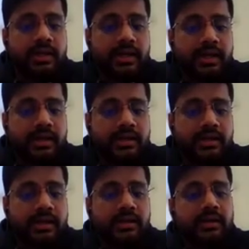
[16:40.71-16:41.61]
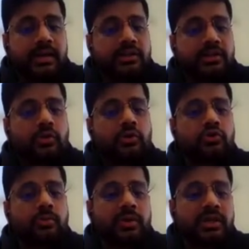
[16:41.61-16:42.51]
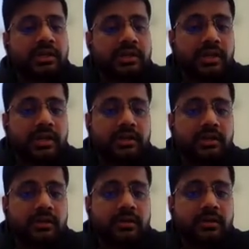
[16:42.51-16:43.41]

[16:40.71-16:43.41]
I had created has also been created